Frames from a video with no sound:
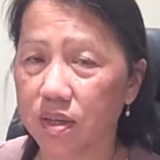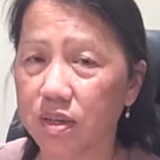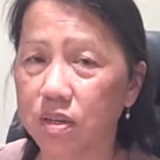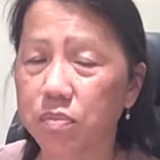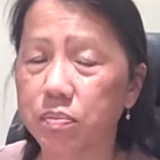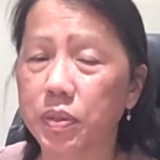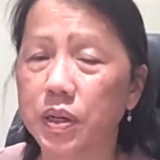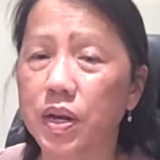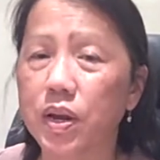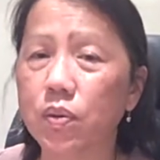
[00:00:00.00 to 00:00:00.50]

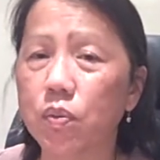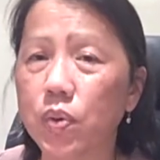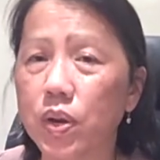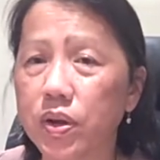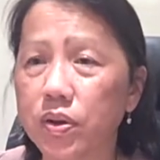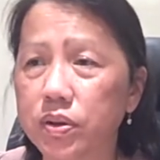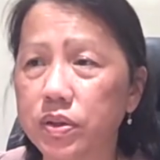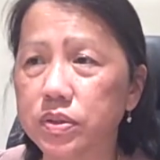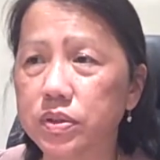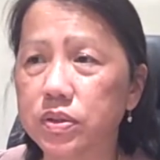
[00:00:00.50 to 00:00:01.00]
But I
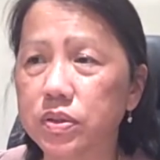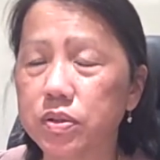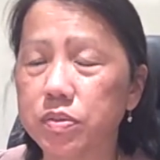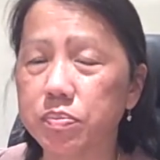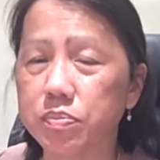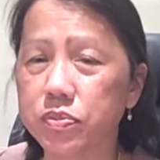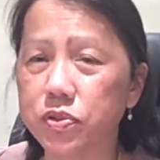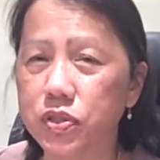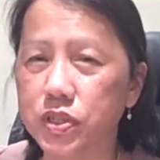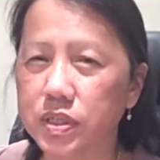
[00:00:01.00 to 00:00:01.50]
wear it
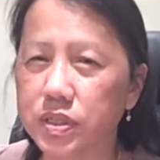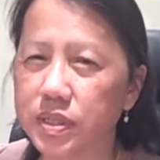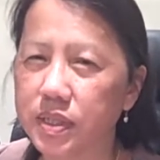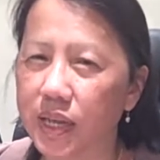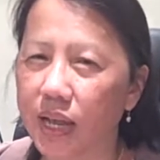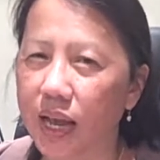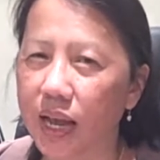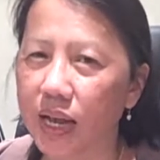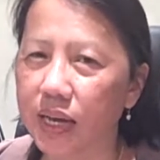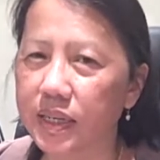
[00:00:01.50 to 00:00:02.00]
just
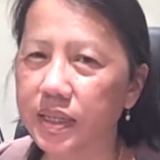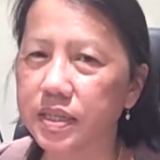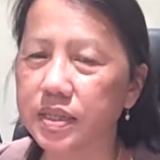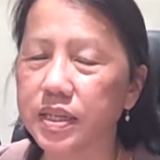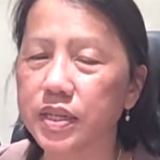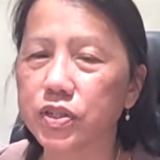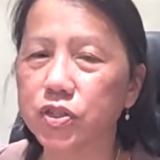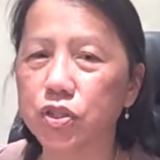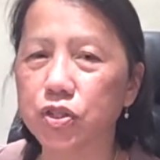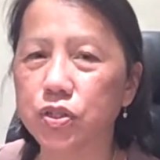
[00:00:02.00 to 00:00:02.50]
to add a
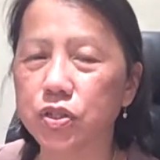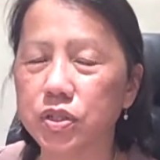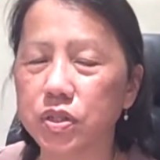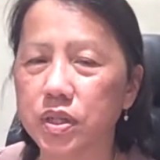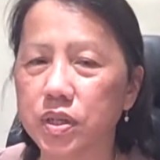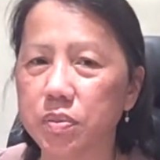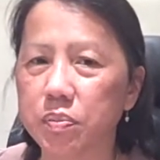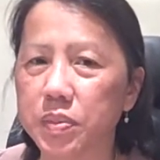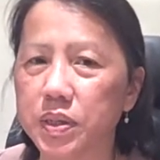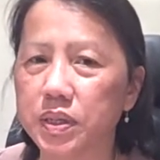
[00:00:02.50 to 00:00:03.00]
thing, just to
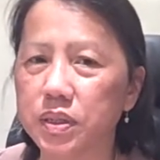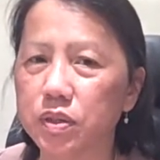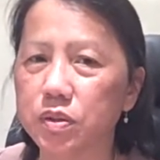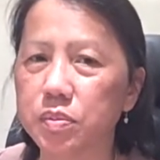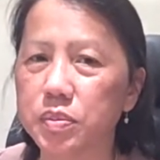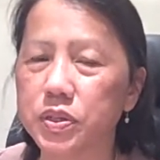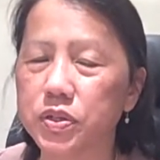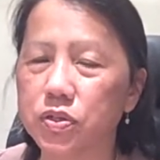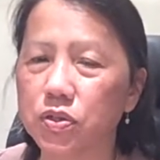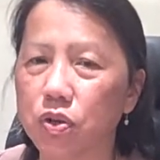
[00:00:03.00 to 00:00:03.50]
give me a little
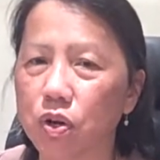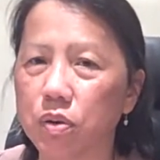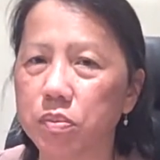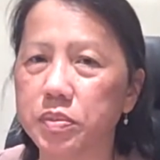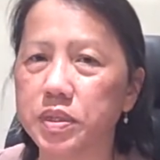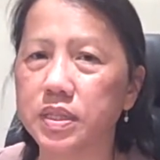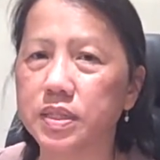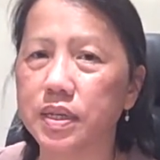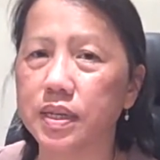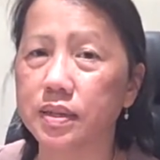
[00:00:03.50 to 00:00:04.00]
bit of
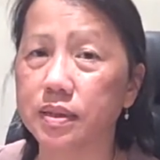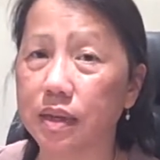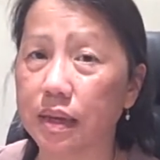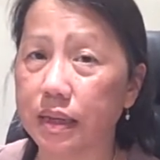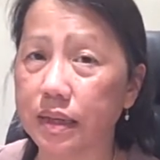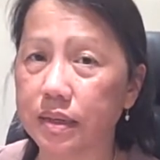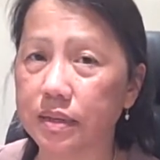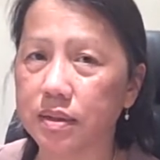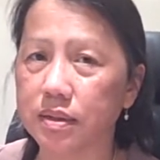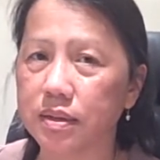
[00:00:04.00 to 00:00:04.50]
sharpness at
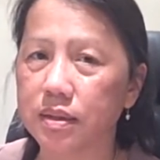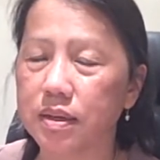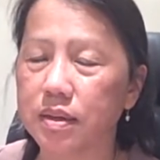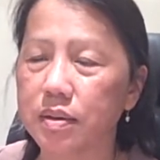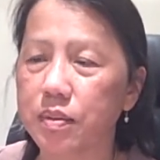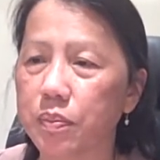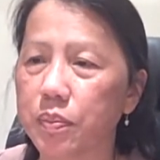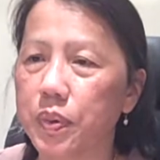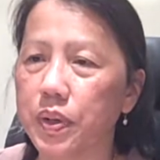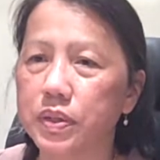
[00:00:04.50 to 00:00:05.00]
night.
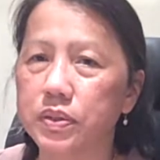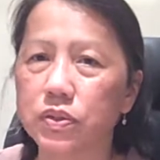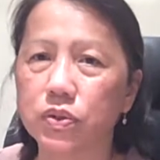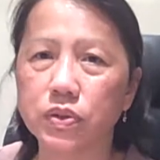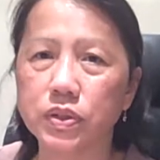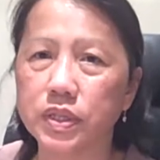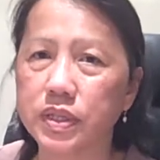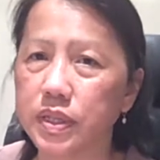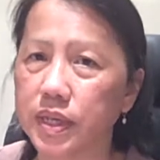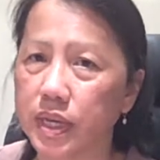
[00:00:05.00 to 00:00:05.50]
But
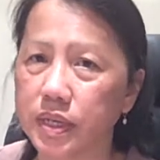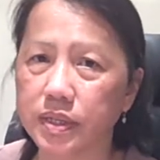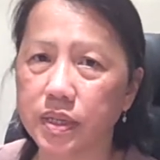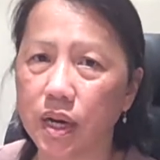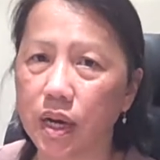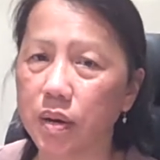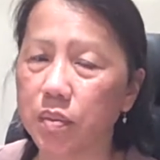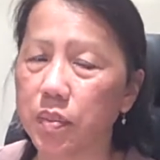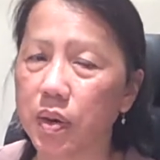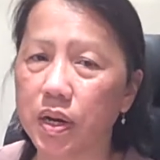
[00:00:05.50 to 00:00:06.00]
during the
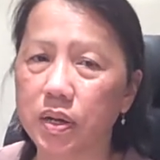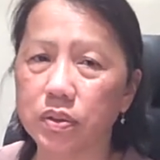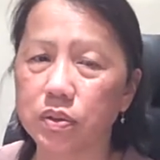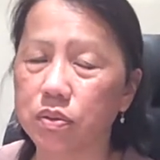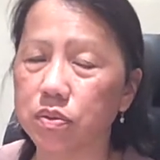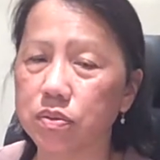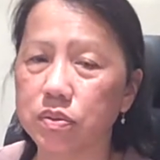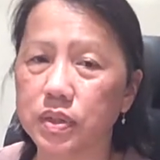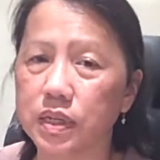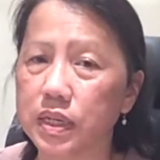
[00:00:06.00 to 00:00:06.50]
daytime, I
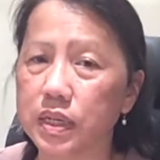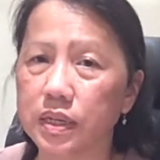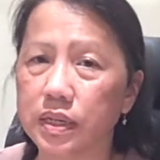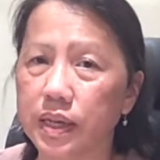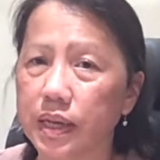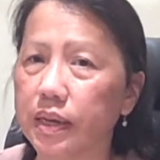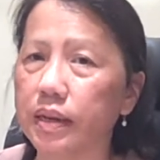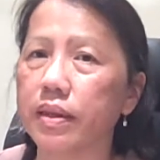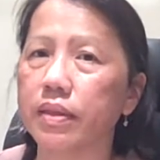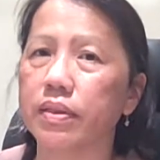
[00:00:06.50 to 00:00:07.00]
don't need
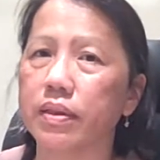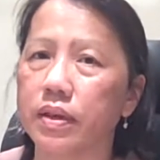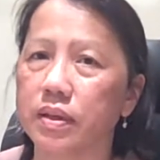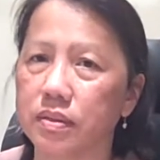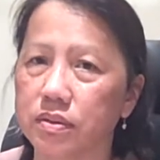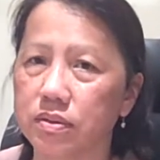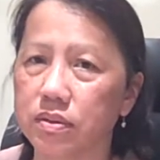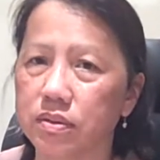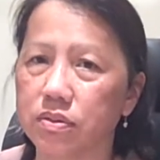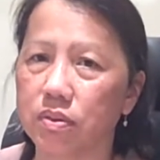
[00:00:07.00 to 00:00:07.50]
anything
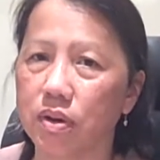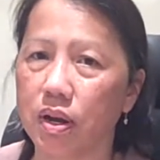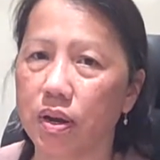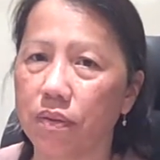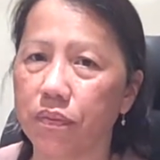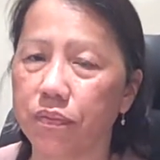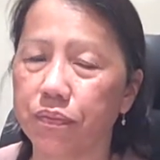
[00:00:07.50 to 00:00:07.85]
to drive.